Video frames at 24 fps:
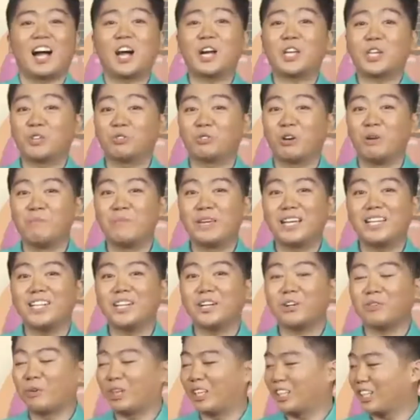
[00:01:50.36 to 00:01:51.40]
Are you
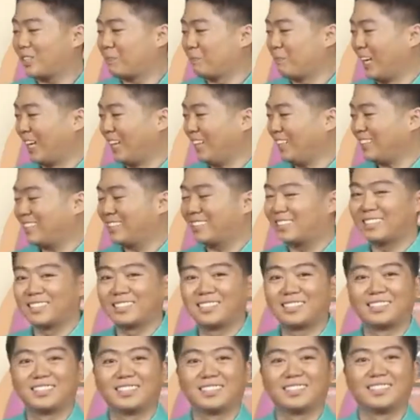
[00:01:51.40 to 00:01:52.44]
familiar with this place?